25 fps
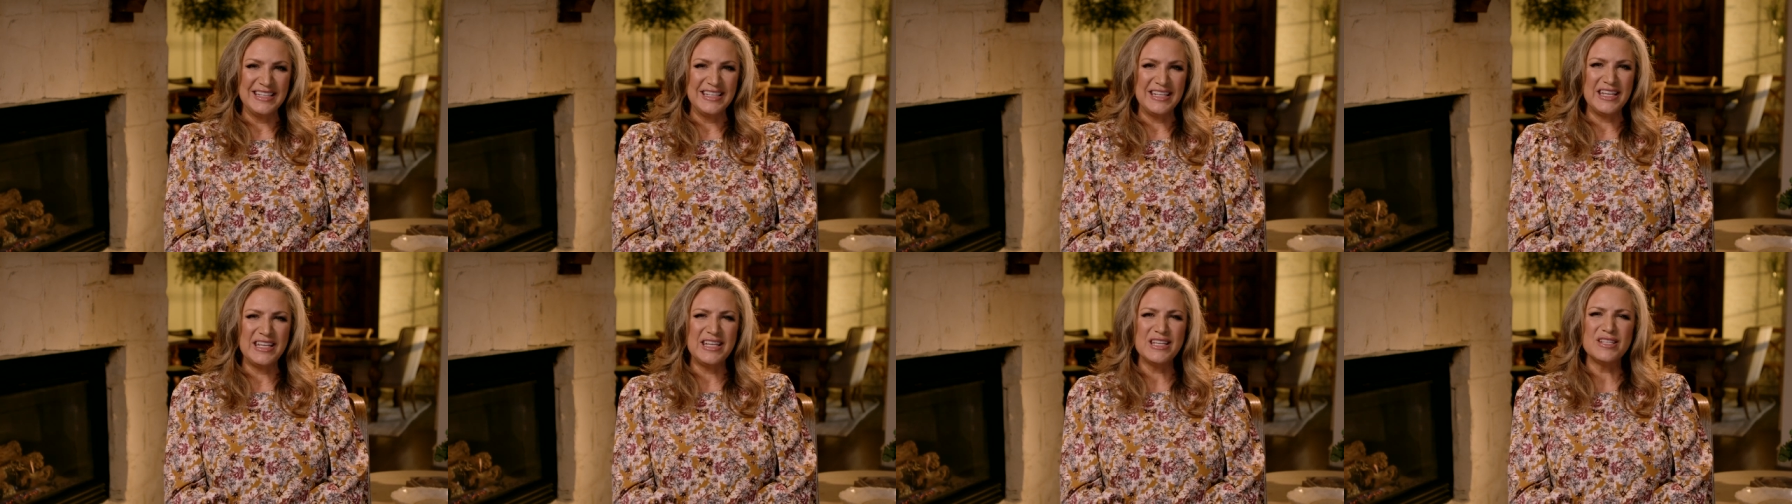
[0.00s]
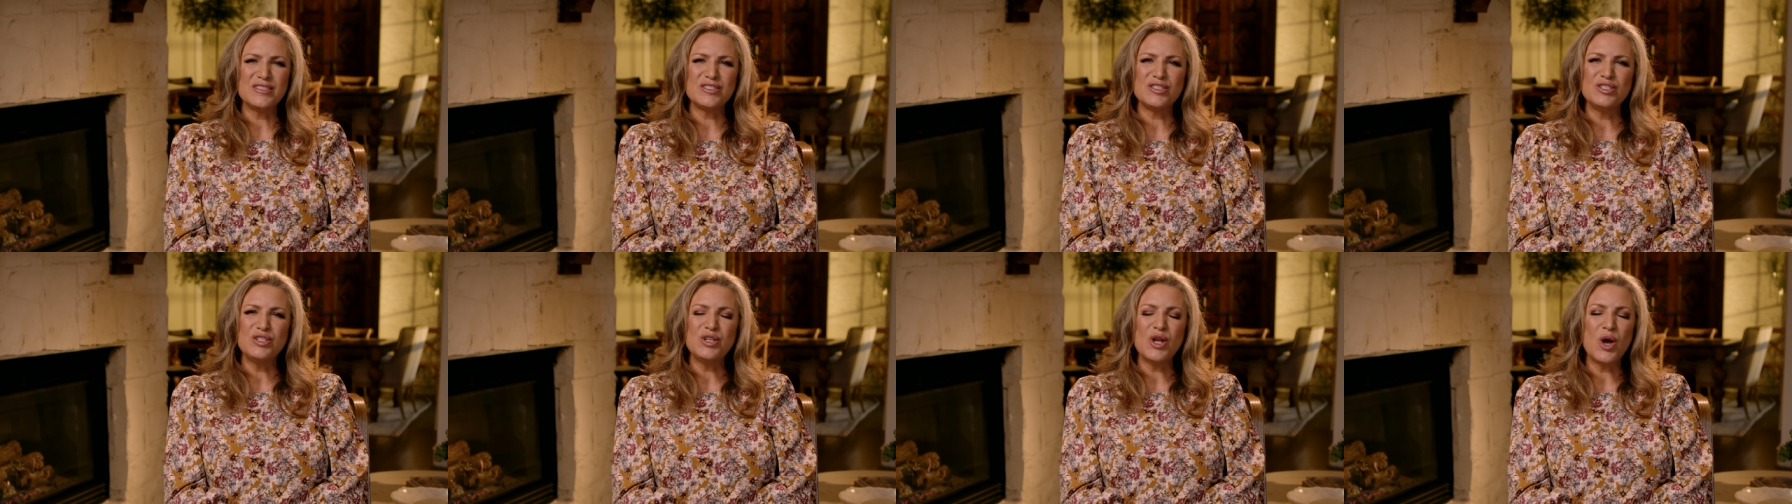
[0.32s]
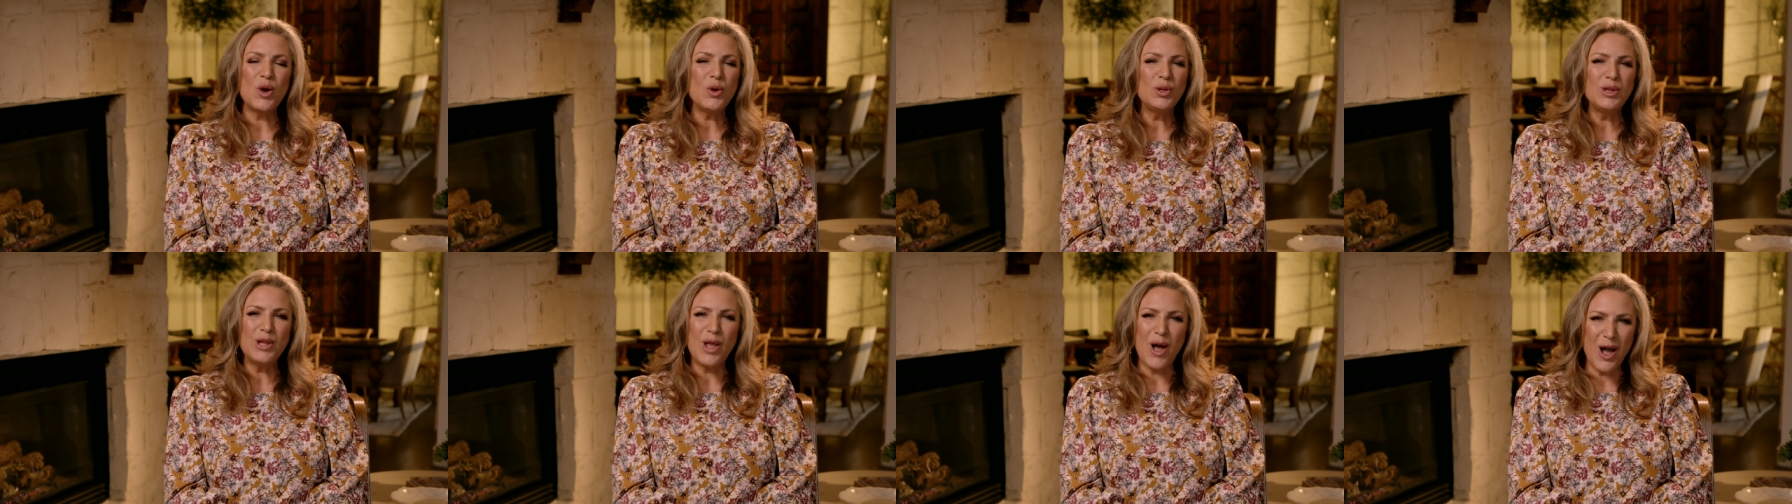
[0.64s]
he is
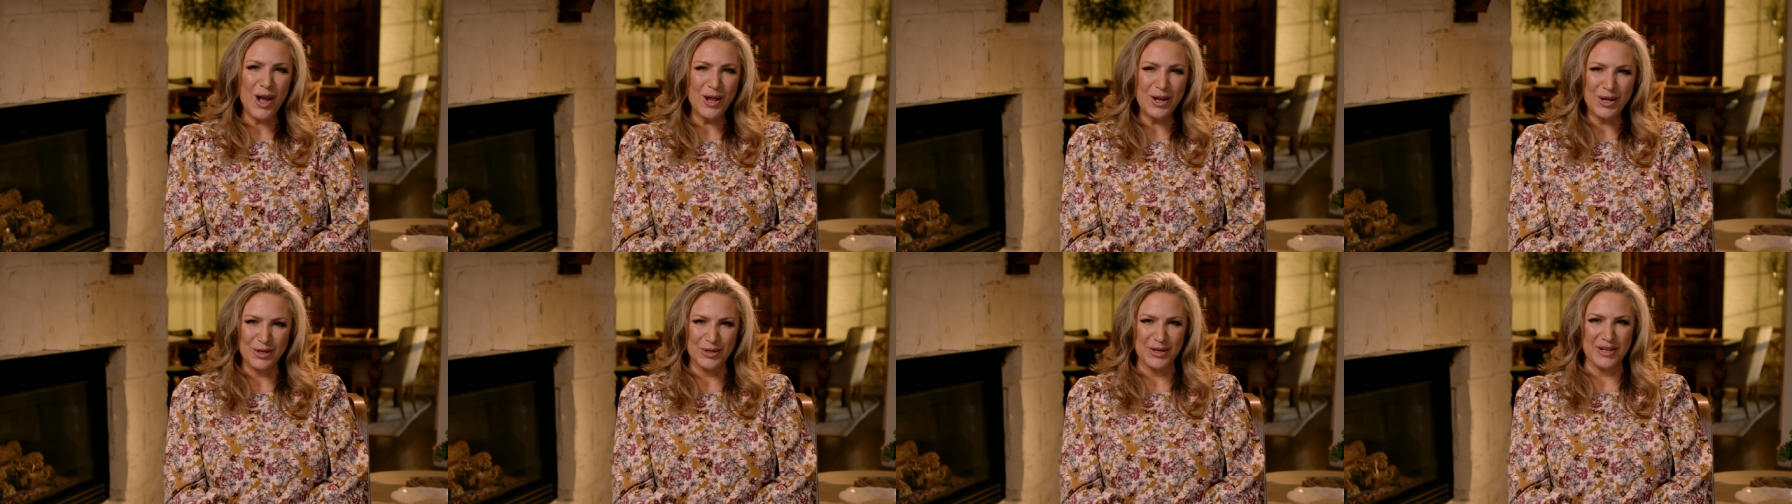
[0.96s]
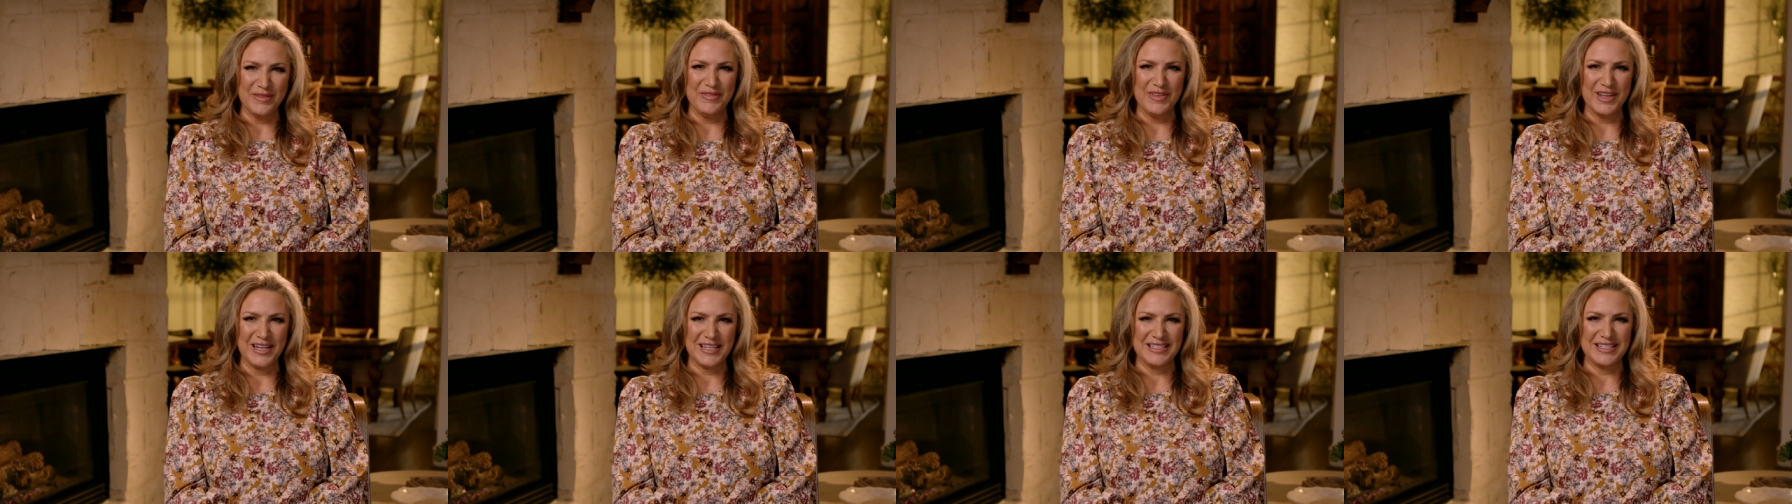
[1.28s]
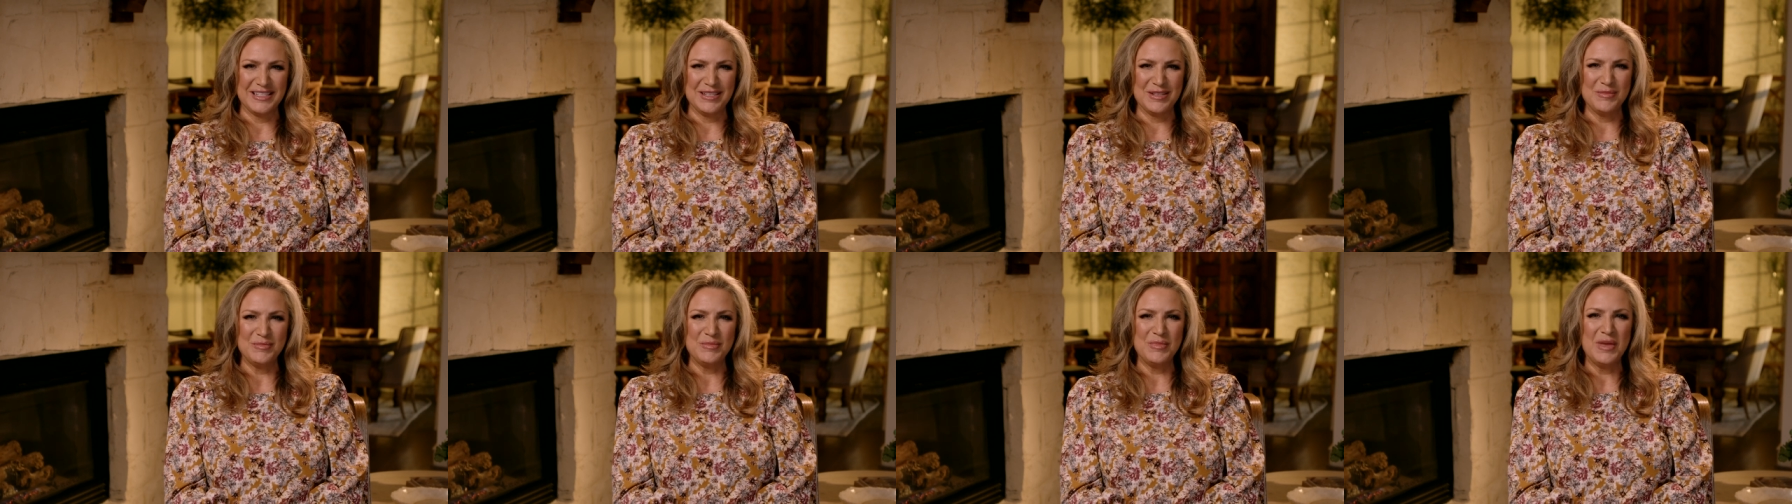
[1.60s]
no longer a
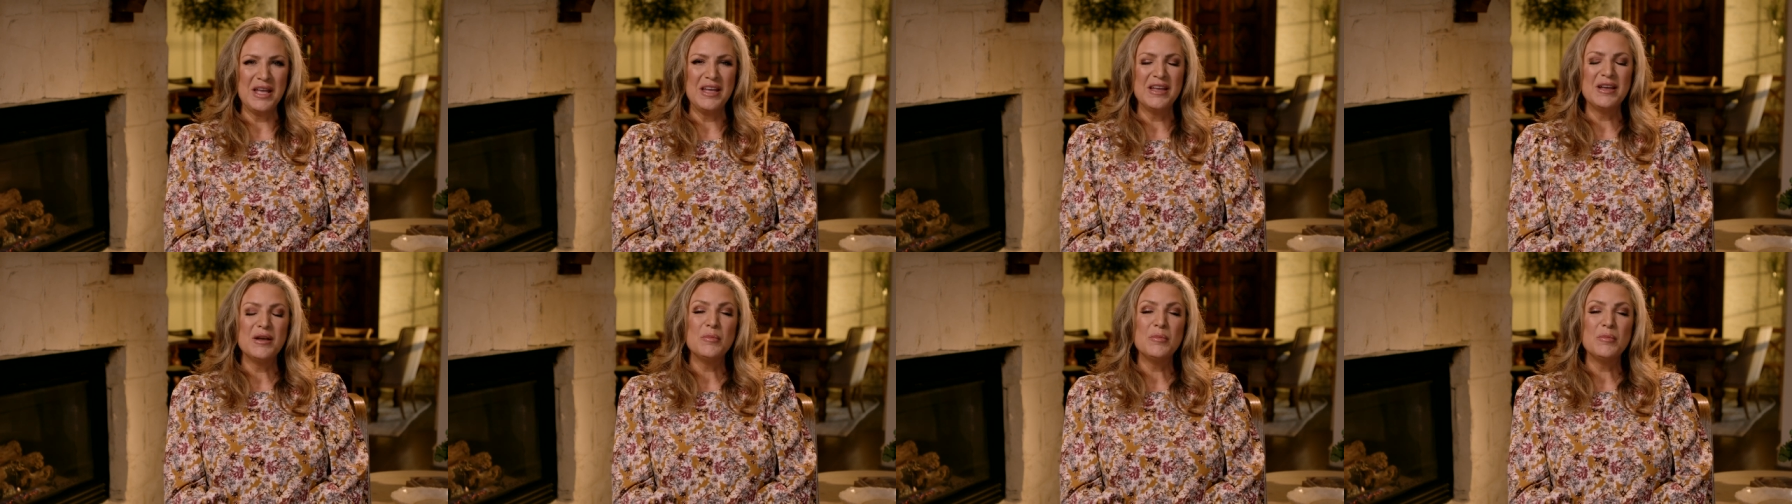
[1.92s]
victim,